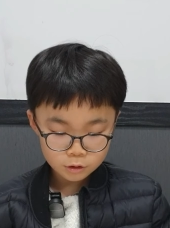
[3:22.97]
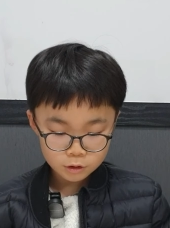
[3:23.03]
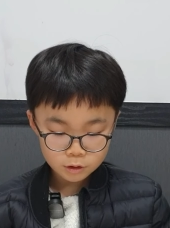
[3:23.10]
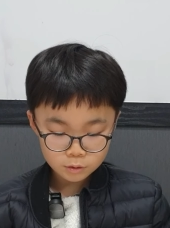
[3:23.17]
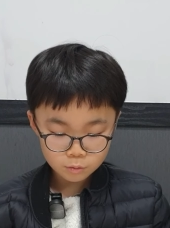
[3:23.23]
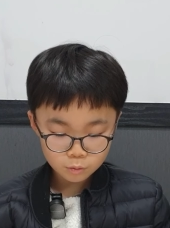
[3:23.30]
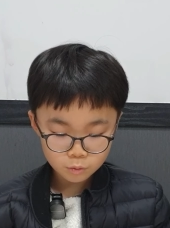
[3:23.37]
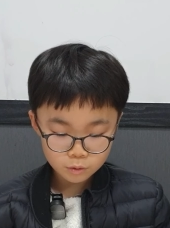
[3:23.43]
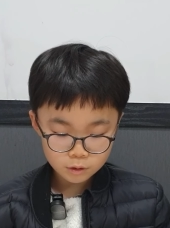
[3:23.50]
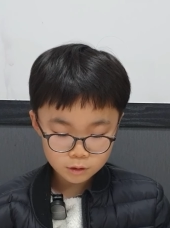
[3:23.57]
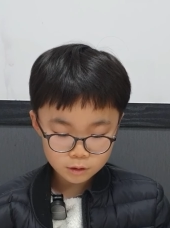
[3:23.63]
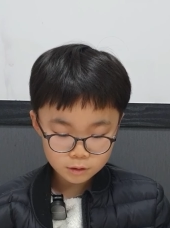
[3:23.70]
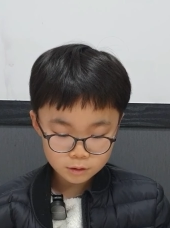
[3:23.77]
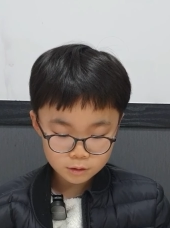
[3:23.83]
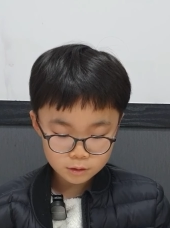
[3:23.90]
She
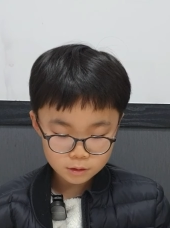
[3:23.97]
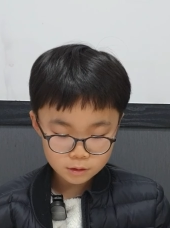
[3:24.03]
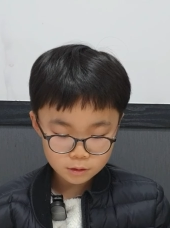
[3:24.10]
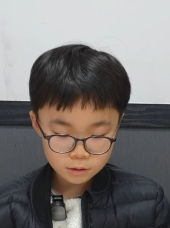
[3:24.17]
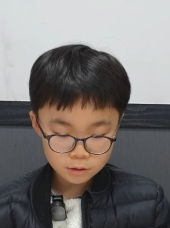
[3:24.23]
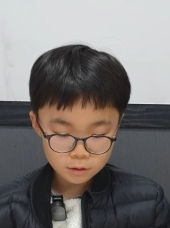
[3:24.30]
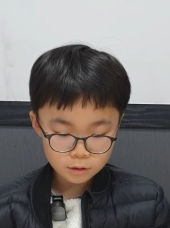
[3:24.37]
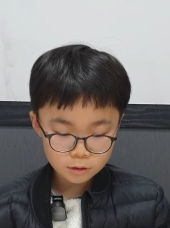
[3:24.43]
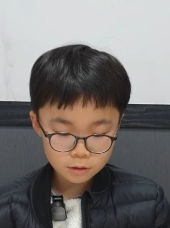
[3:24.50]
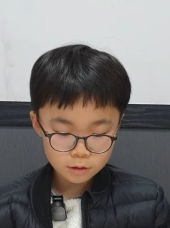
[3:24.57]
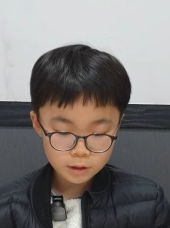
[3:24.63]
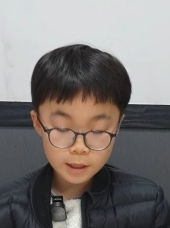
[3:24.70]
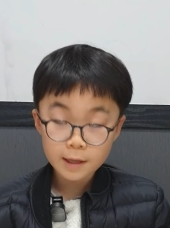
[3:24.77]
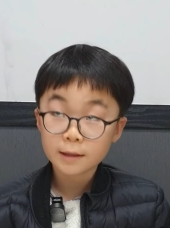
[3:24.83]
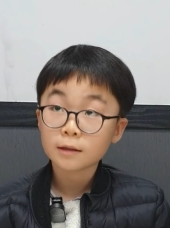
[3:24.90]
wants
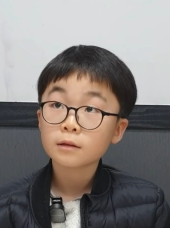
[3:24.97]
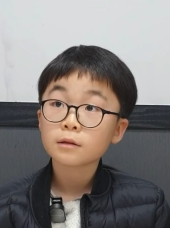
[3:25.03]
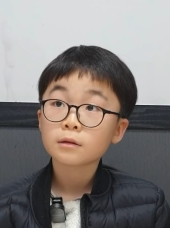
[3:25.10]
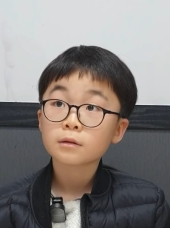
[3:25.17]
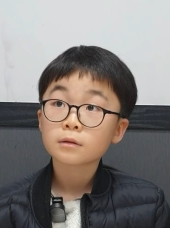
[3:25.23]
a head.